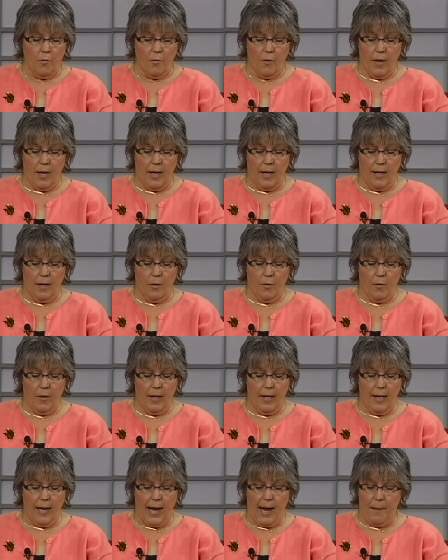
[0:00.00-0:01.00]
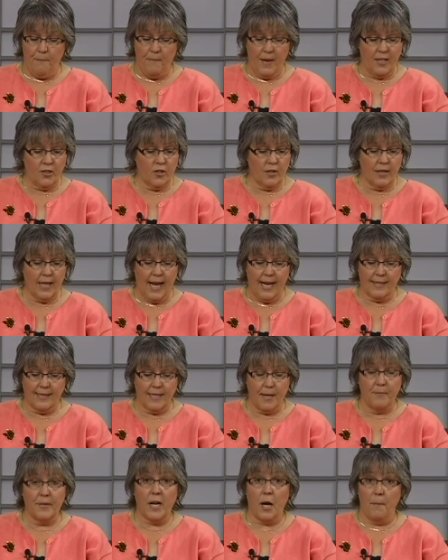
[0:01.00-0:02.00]
I mentioned last
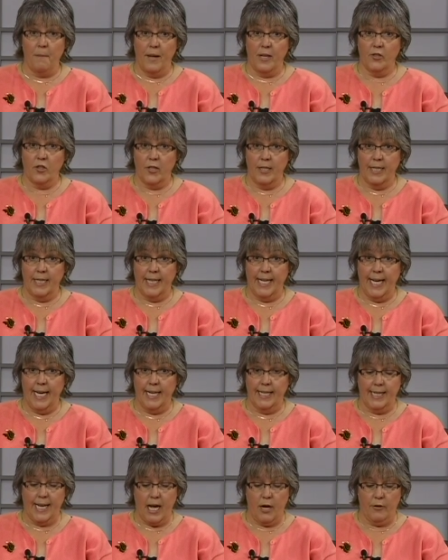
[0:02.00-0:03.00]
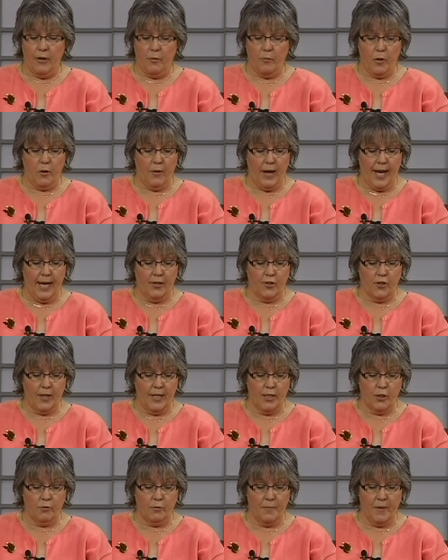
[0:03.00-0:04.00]
time, but I'll mention it again, County Road
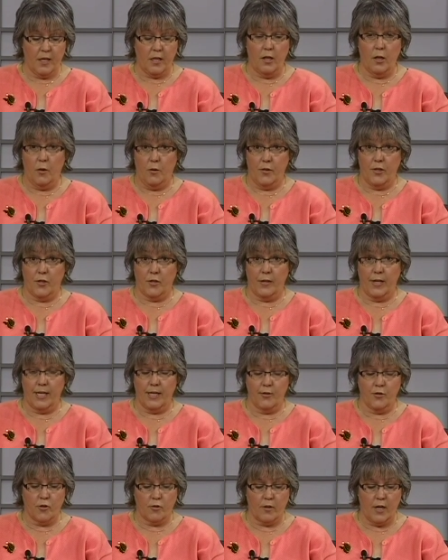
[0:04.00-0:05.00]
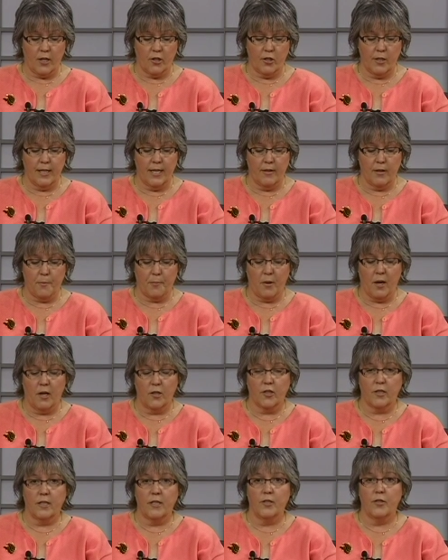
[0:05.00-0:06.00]
HH will be closed during construction, and the
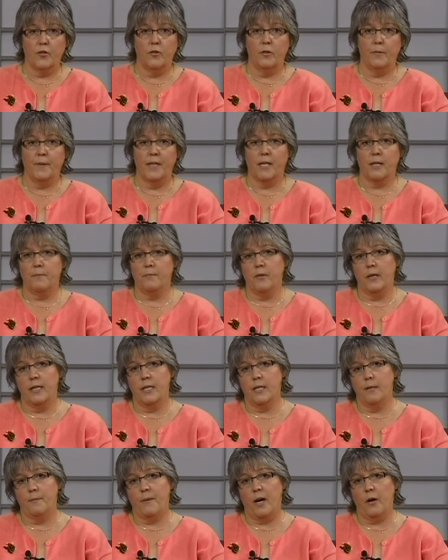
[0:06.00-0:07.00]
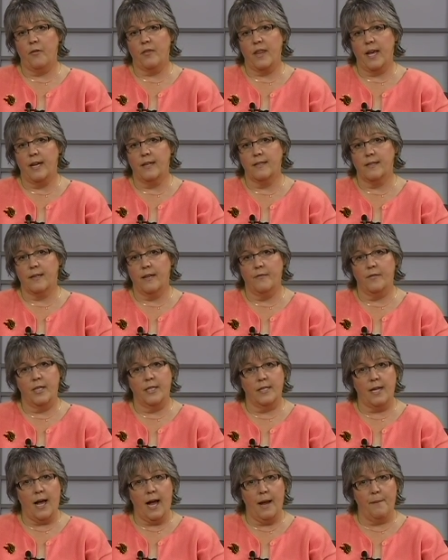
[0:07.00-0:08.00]
project is due to be completed about Thanksgiving
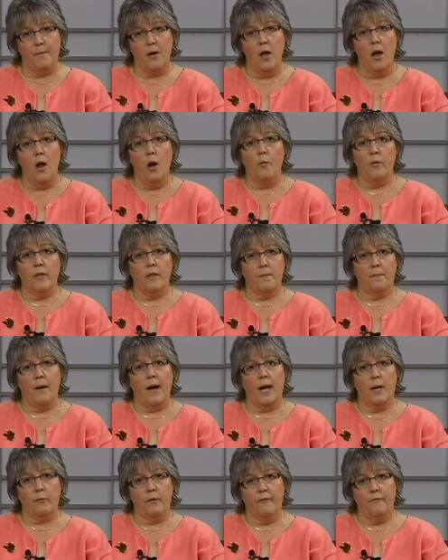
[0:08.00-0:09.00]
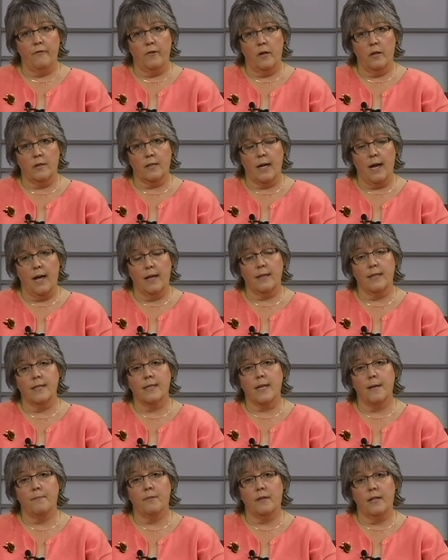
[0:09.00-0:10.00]
time, with the pond refilled, at
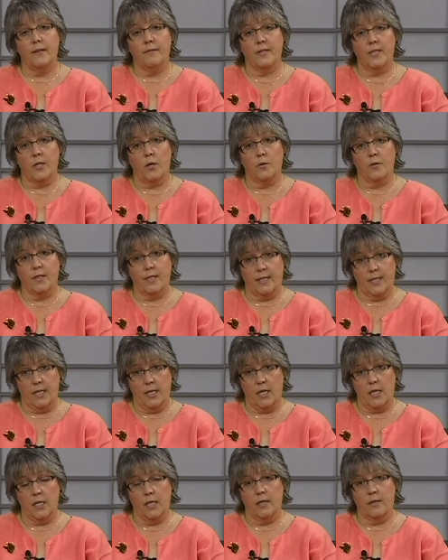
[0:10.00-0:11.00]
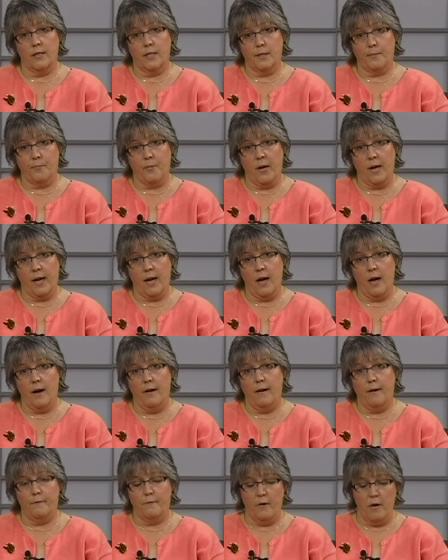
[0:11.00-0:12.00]
least I believe so, still in the spring
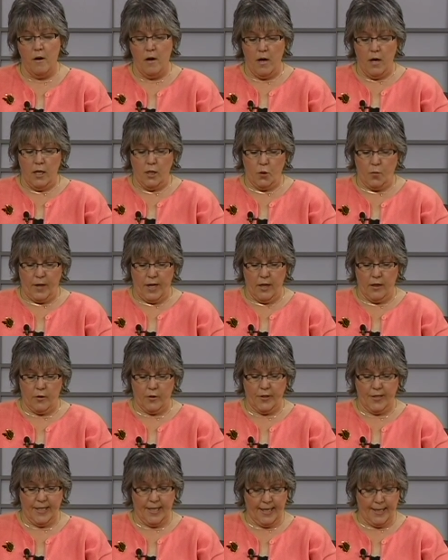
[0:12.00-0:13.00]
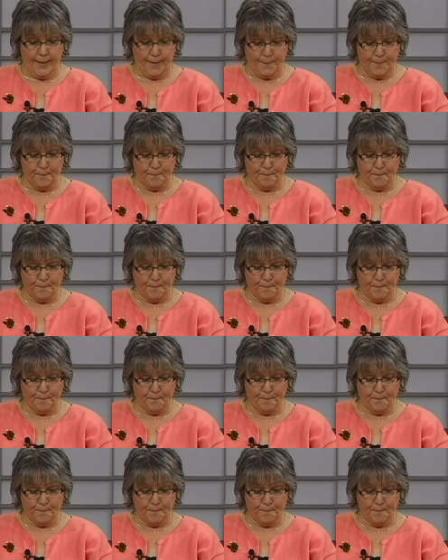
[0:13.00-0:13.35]
of 2013.